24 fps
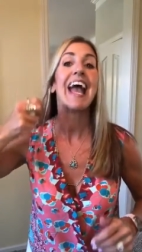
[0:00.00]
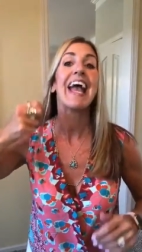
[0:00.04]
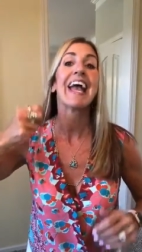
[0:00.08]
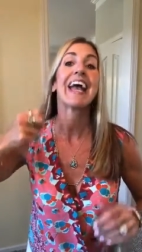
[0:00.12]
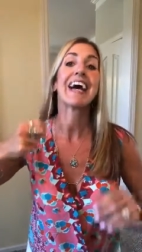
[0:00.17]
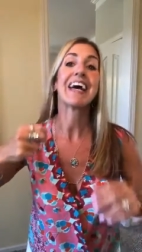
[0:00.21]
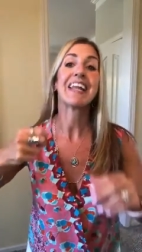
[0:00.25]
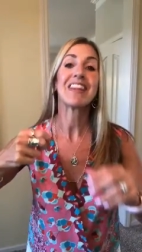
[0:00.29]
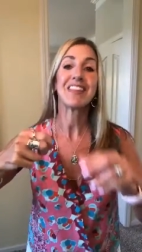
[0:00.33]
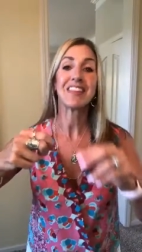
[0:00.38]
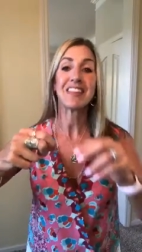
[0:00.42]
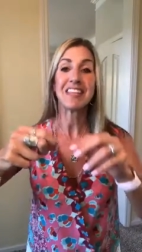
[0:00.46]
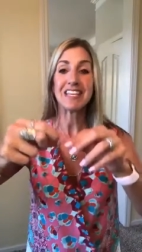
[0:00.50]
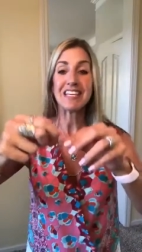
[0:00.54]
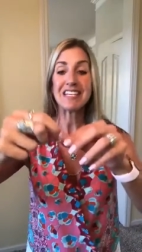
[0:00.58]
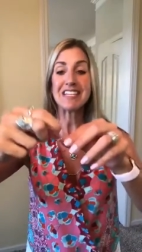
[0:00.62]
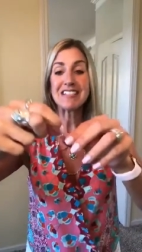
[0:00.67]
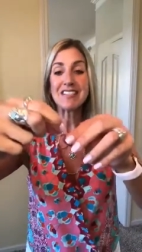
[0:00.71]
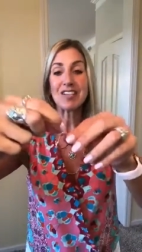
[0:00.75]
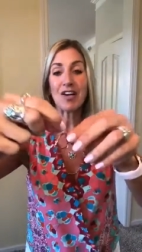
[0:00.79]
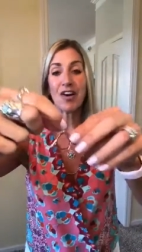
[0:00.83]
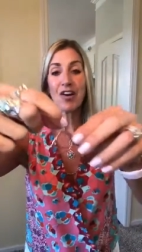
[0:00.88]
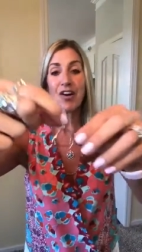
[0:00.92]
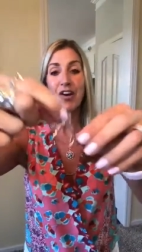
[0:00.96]
and
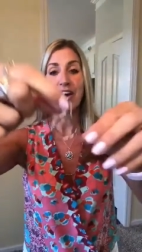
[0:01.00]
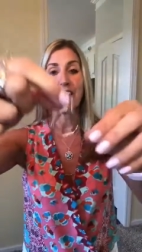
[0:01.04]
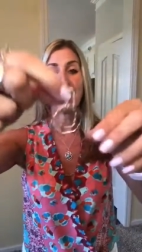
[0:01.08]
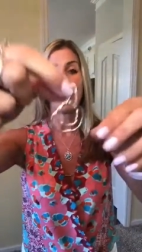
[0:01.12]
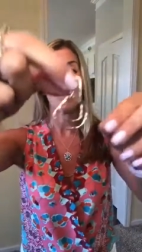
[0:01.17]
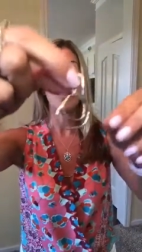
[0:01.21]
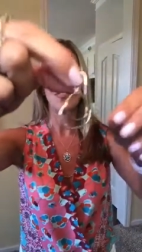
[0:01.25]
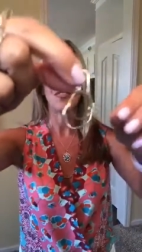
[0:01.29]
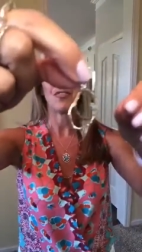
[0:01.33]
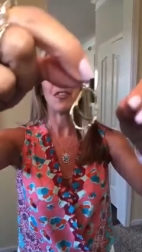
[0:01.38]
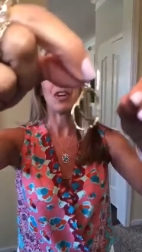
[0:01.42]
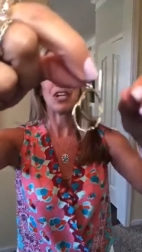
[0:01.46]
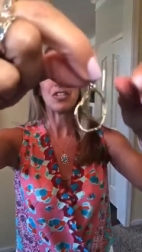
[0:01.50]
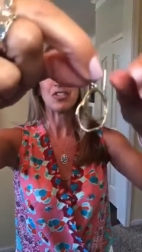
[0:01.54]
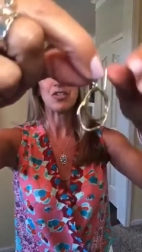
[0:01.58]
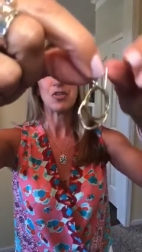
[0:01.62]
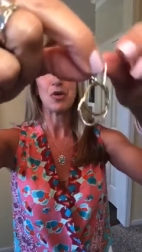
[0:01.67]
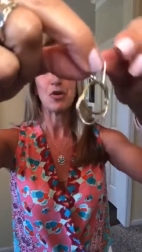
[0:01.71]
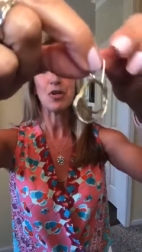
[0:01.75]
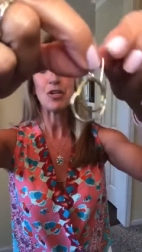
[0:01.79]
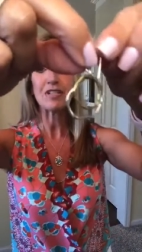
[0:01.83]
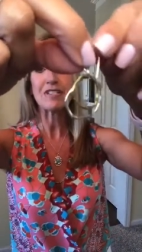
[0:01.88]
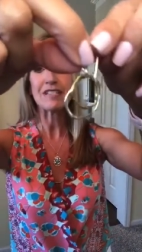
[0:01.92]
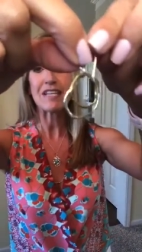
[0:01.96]
these are on French
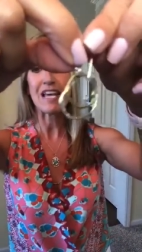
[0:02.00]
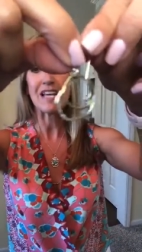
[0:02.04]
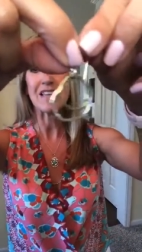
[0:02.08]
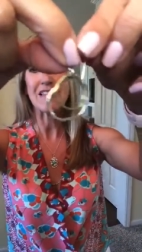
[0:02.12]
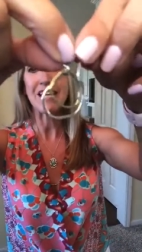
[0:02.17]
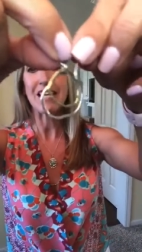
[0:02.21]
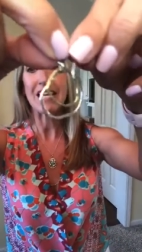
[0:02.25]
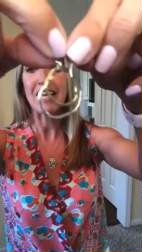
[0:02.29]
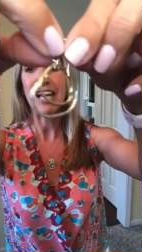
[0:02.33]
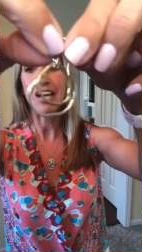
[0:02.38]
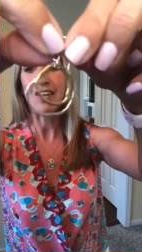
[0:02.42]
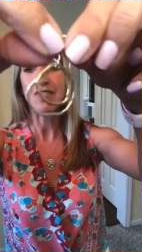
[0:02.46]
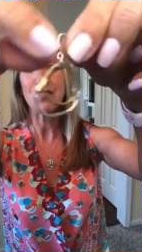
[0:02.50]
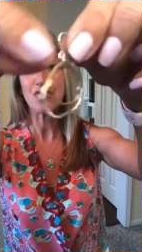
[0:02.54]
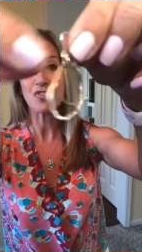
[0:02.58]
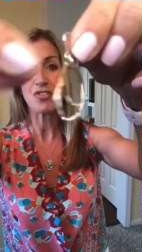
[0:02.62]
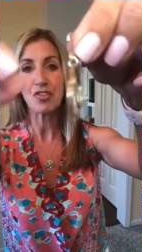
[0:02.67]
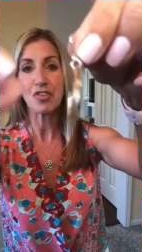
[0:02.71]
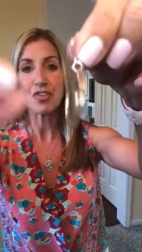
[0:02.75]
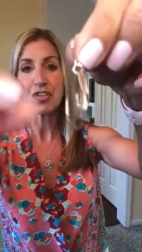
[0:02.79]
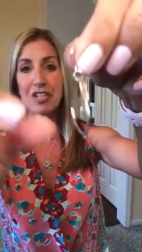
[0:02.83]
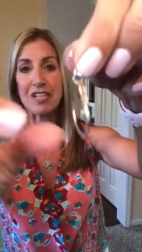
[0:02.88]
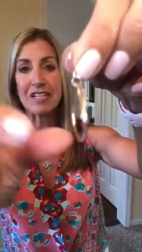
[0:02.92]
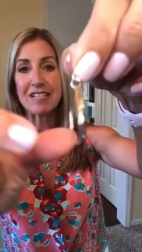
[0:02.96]
hooks, and they have
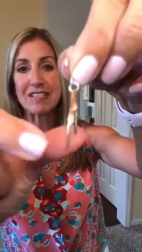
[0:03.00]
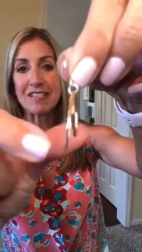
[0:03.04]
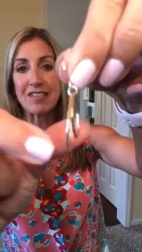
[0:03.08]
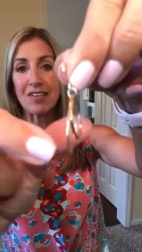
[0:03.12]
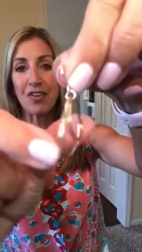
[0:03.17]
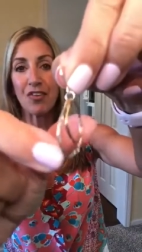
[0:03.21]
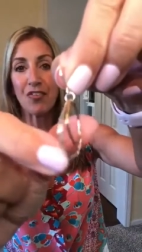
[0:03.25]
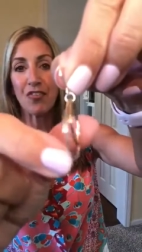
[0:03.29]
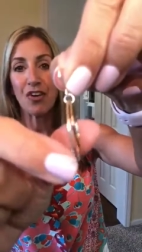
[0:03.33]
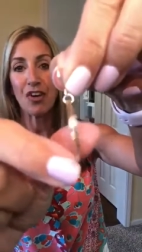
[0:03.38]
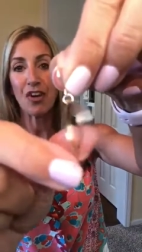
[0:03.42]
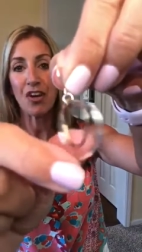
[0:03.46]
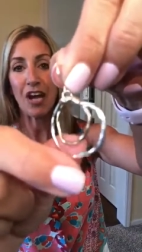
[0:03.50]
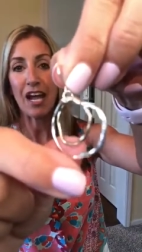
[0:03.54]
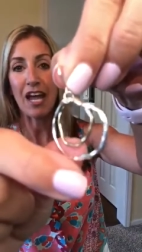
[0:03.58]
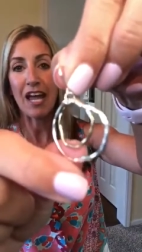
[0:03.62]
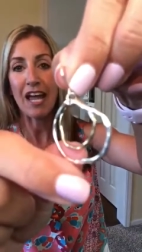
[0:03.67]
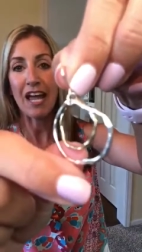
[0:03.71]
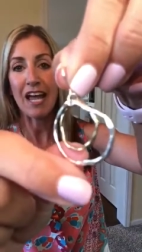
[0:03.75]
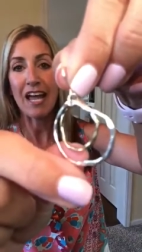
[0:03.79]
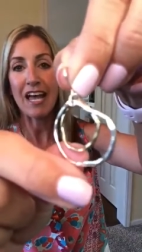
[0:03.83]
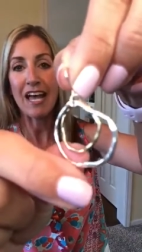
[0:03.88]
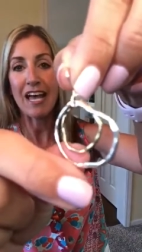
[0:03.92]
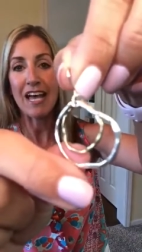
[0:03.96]
sterling silver
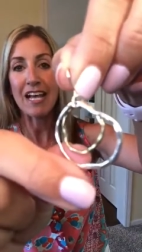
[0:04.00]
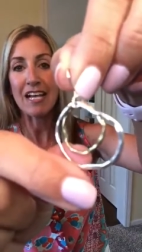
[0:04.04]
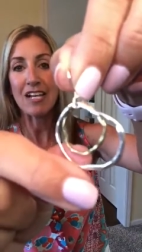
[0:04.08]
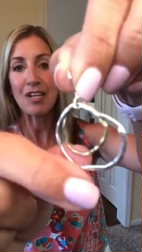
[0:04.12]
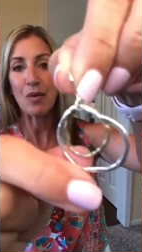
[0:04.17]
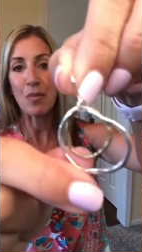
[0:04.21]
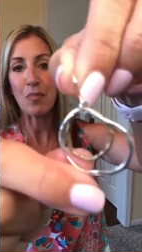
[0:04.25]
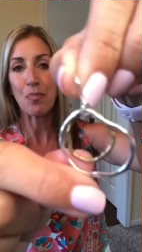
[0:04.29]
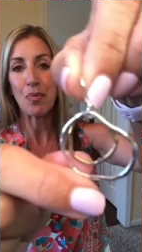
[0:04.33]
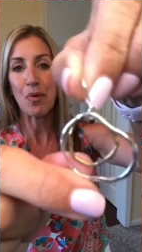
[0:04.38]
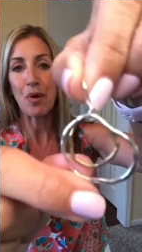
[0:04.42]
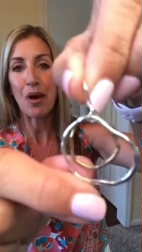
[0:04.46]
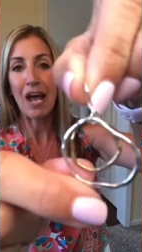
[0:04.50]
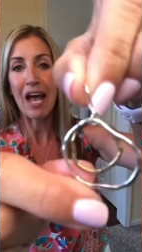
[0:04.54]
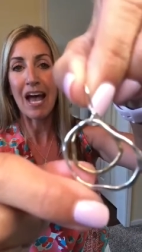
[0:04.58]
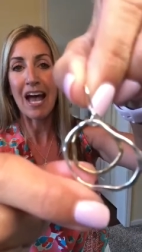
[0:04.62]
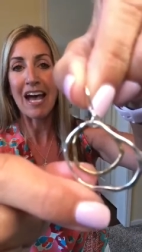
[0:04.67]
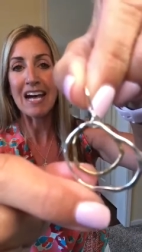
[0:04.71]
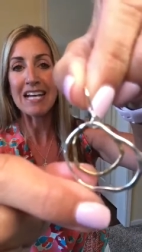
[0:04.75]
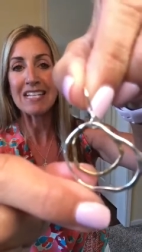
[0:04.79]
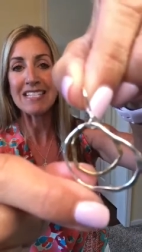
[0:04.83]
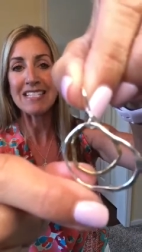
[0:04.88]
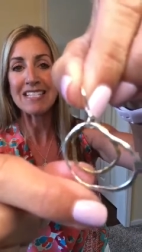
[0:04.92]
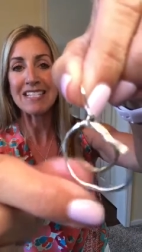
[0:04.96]
and
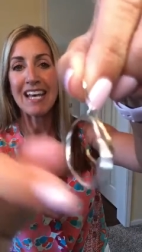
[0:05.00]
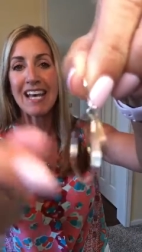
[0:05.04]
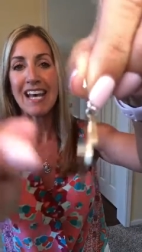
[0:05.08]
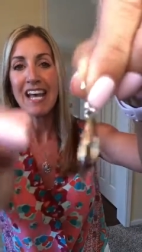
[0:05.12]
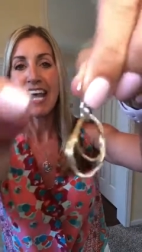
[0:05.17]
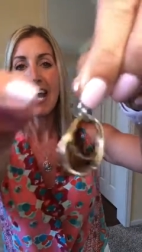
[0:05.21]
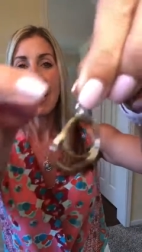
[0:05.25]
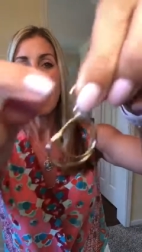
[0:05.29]
brass.